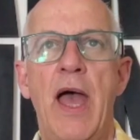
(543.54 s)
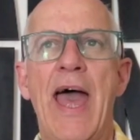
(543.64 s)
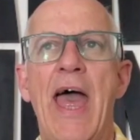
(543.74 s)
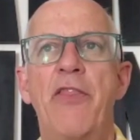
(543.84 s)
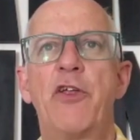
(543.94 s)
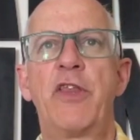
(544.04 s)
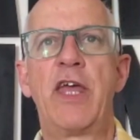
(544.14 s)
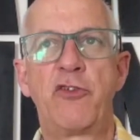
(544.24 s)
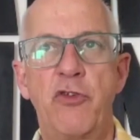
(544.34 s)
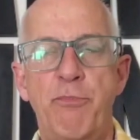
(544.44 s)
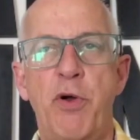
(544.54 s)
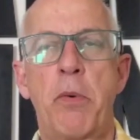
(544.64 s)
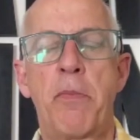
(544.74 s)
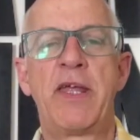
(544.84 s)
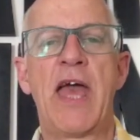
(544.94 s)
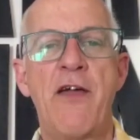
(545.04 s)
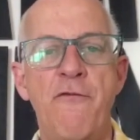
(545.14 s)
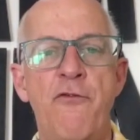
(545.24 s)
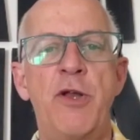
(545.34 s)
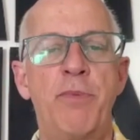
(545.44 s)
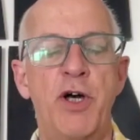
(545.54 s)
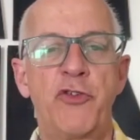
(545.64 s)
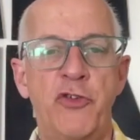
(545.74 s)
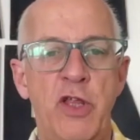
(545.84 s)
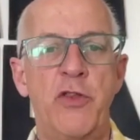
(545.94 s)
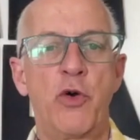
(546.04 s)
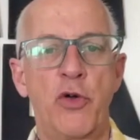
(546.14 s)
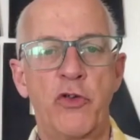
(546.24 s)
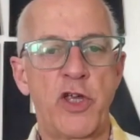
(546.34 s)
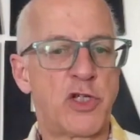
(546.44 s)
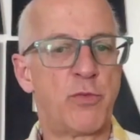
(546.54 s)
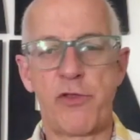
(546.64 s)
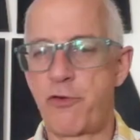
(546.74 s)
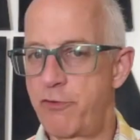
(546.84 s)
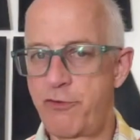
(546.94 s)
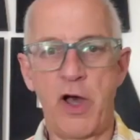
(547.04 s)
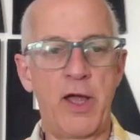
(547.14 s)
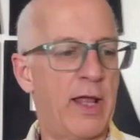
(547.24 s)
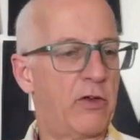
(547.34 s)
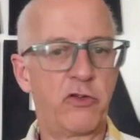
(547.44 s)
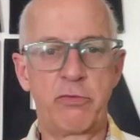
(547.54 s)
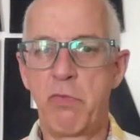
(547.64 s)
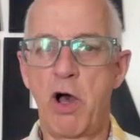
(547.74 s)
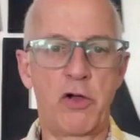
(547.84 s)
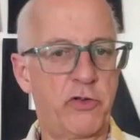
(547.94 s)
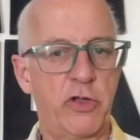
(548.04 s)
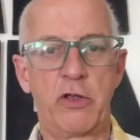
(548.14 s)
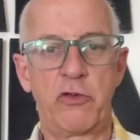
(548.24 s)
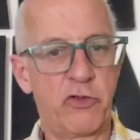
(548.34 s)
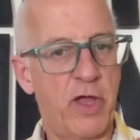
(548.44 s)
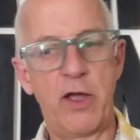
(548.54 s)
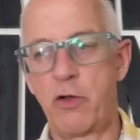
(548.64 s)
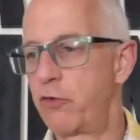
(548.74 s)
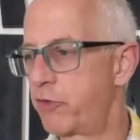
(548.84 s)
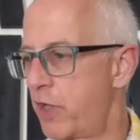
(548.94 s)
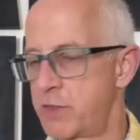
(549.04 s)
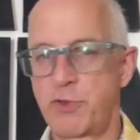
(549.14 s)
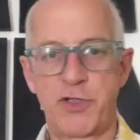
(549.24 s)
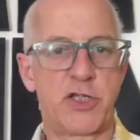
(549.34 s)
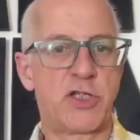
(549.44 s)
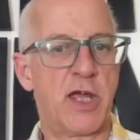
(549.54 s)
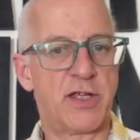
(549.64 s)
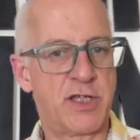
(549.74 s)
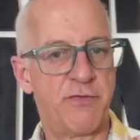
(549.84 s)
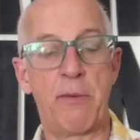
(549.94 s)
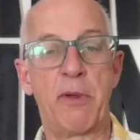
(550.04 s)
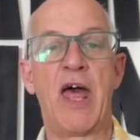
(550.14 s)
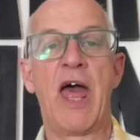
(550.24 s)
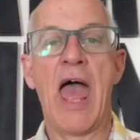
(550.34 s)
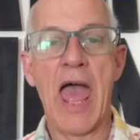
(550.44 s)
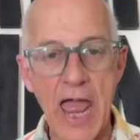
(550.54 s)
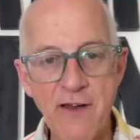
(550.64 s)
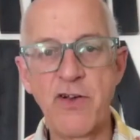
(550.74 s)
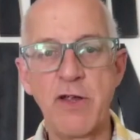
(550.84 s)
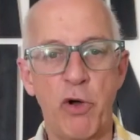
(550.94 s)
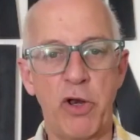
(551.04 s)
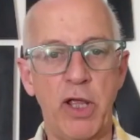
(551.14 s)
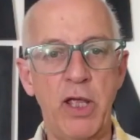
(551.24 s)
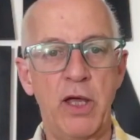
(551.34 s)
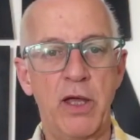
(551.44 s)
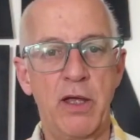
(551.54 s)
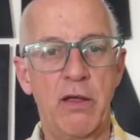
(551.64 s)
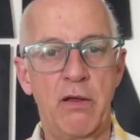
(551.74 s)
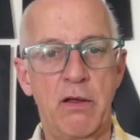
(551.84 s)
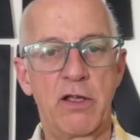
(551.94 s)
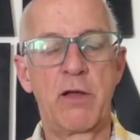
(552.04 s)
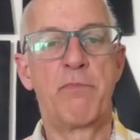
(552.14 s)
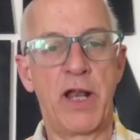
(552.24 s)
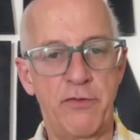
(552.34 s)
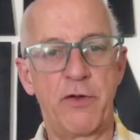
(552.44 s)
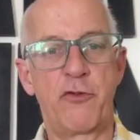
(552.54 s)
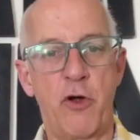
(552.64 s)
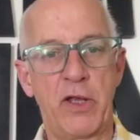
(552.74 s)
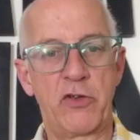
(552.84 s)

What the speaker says: that probably every person in the organization, whether in finance, marketing, sales, customer success, development, everybody can benefit from it.